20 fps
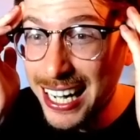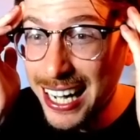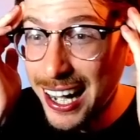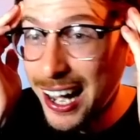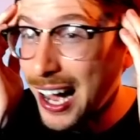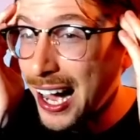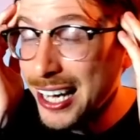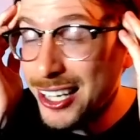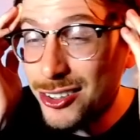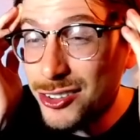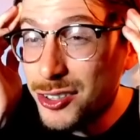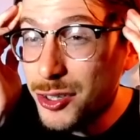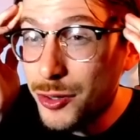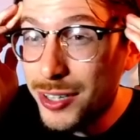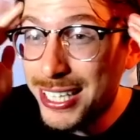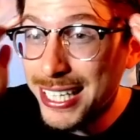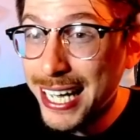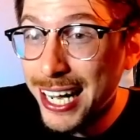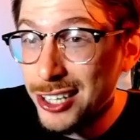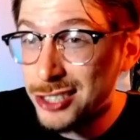I don't know the
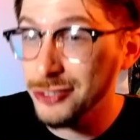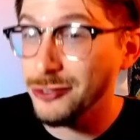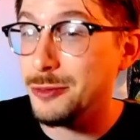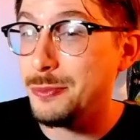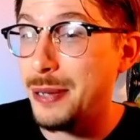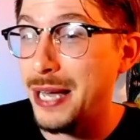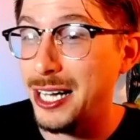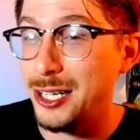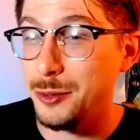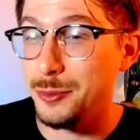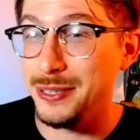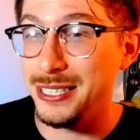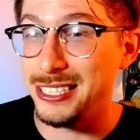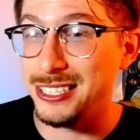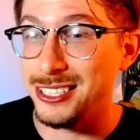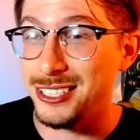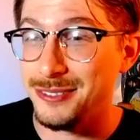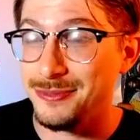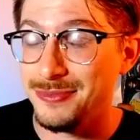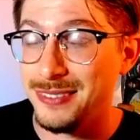counts for Petal
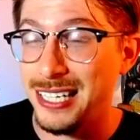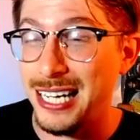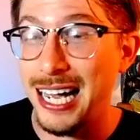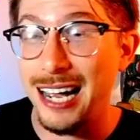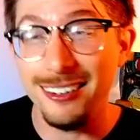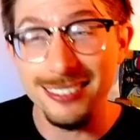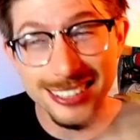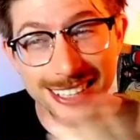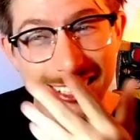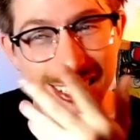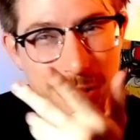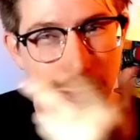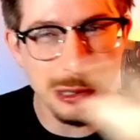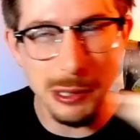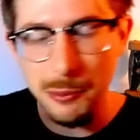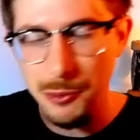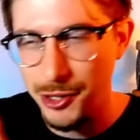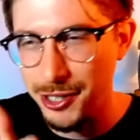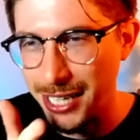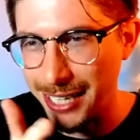Blizzard. I was going to do one
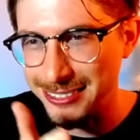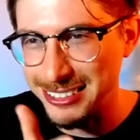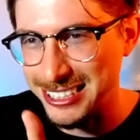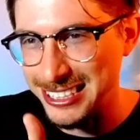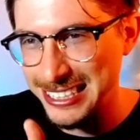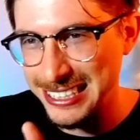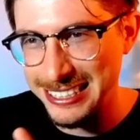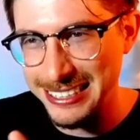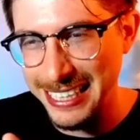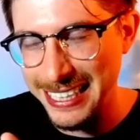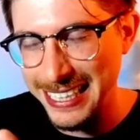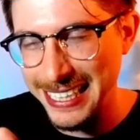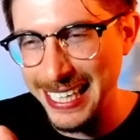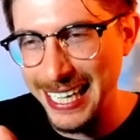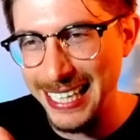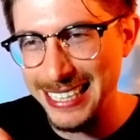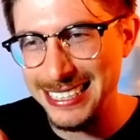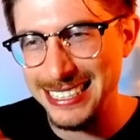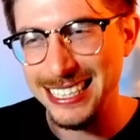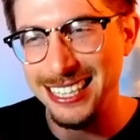more and I was going to try to
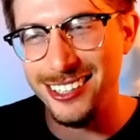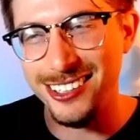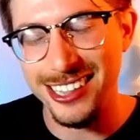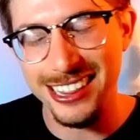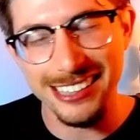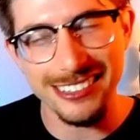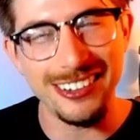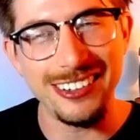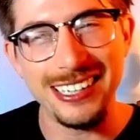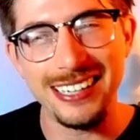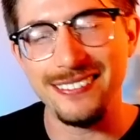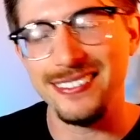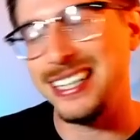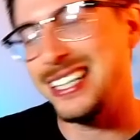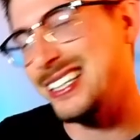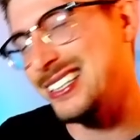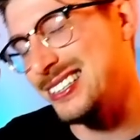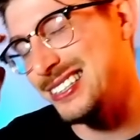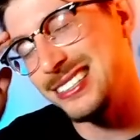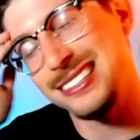catch. They're throwing. I'm like,
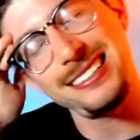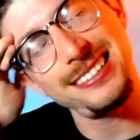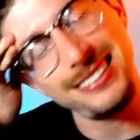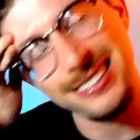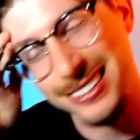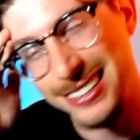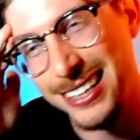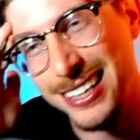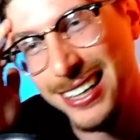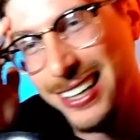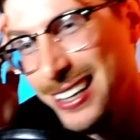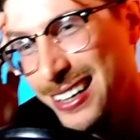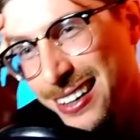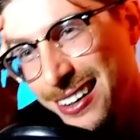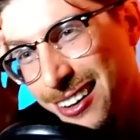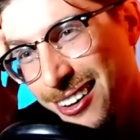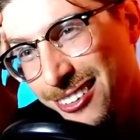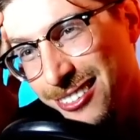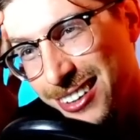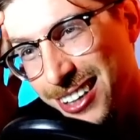
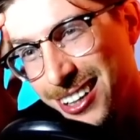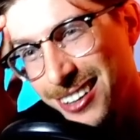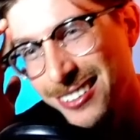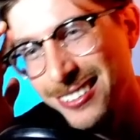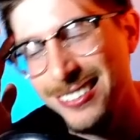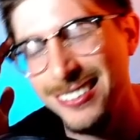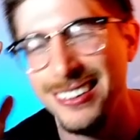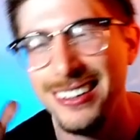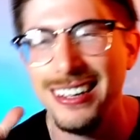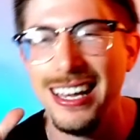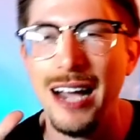oh no. How